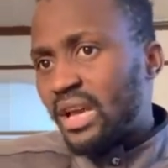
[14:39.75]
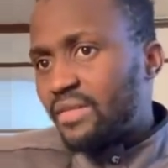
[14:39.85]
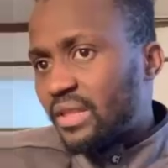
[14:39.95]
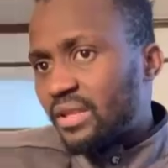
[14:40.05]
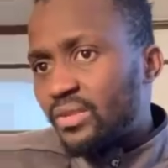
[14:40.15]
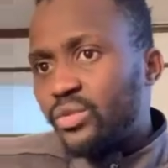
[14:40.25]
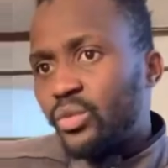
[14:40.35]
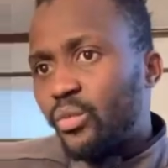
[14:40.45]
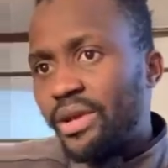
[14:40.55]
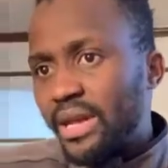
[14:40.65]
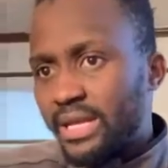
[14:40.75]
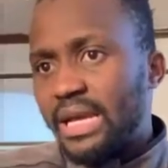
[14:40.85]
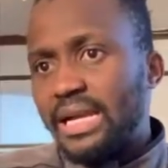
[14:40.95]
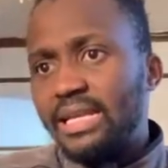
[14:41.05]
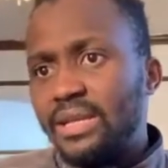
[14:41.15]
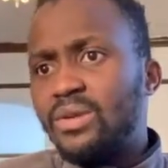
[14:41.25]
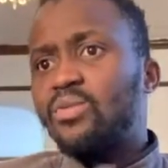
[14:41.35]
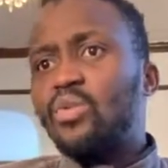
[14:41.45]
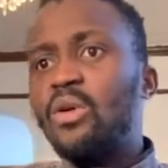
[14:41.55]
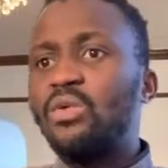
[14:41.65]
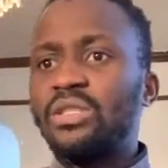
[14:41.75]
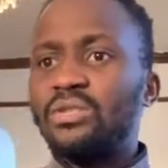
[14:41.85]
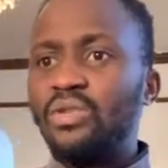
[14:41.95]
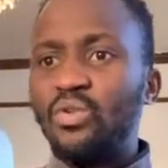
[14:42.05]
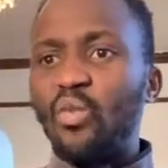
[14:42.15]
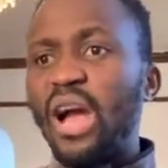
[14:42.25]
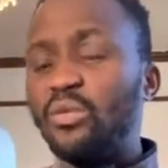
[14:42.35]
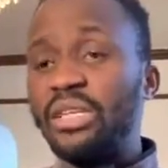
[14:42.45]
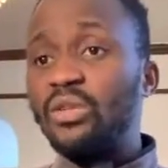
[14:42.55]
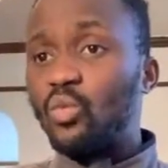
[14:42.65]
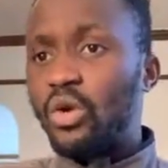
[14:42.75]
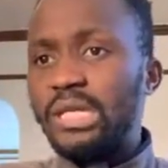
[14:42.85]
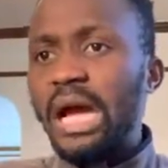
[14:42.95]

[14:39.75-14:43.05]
Everything looked weird. I didn't know what was doing, why we did what.